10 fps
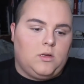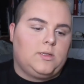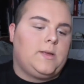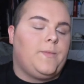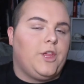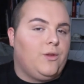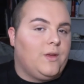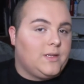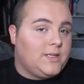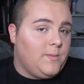something you'd
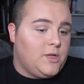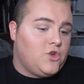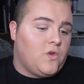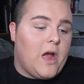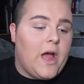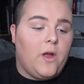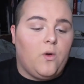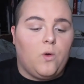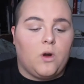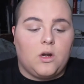like to see me try
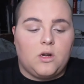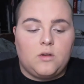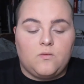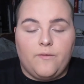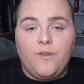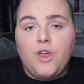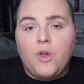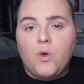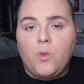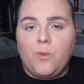or
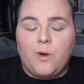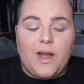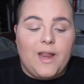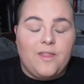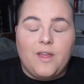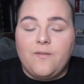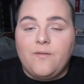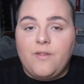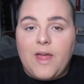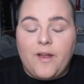review or anything
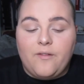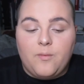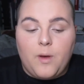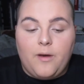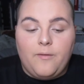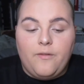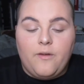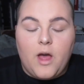of that above.